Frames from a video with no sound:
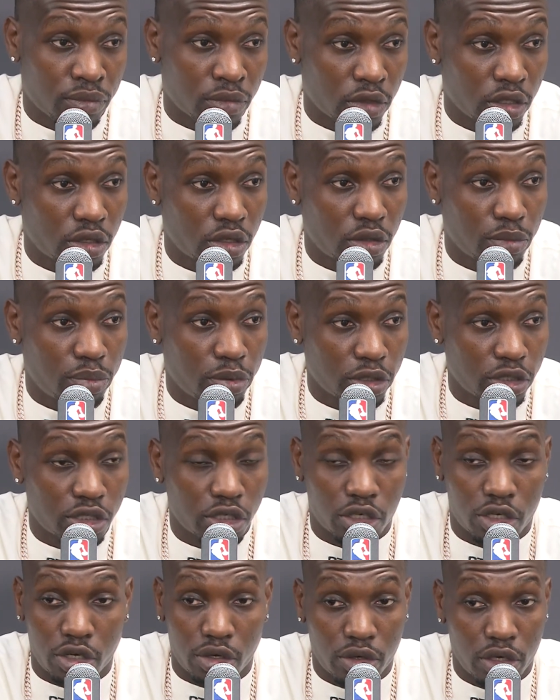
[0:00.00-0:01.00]
you know push
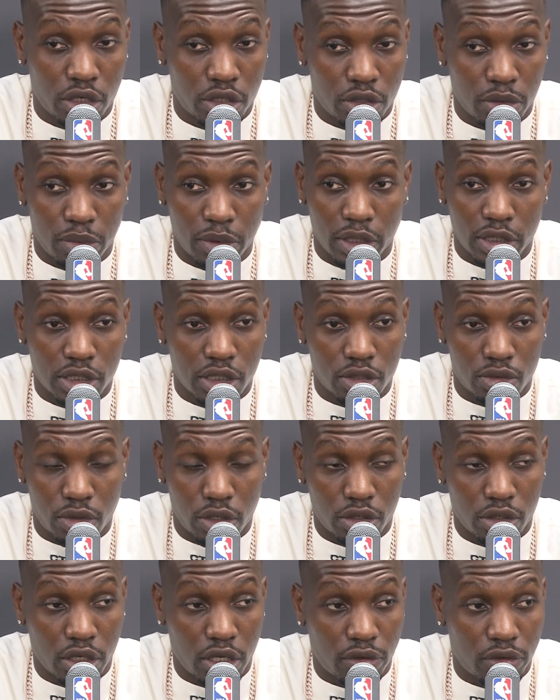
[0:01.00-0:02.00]
your career to places where
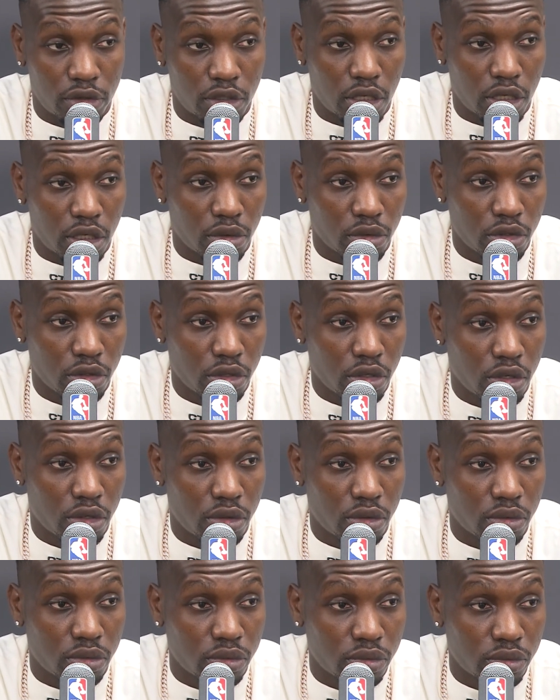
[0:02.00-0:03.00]
you never thought it would go.